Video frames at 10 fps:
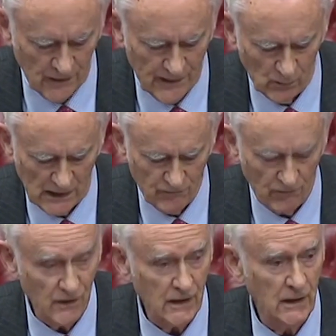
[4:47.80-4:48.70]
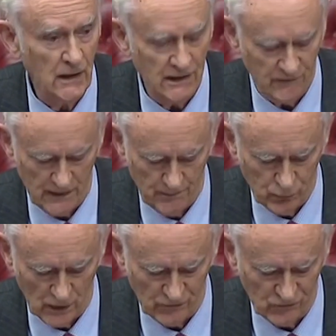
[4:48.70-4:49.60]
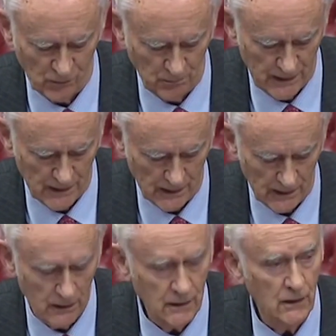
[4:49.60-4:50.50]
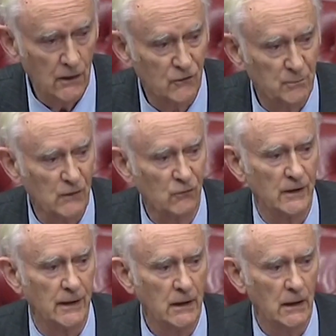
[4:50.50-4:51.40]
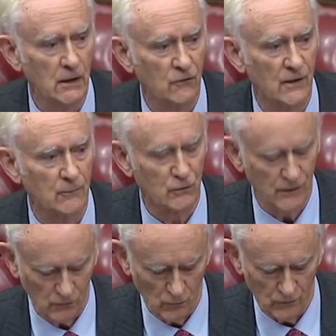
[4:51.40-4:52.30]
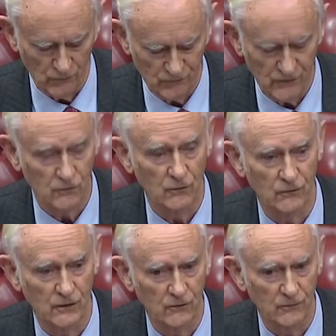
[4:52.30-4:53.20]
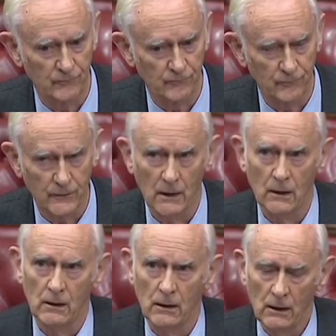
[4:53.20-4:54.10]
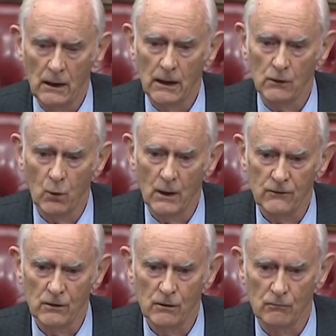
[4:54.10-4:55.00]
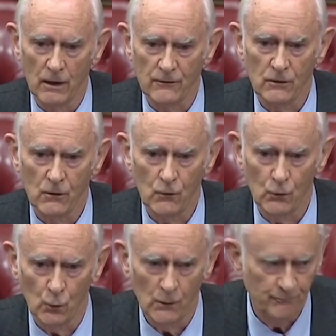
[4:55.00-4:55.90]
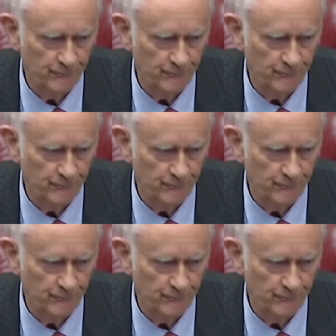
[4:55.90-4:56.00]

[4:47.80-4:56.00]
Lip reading: they will have a very heavy price to pay, especially in some critical constituencies. And quite right too.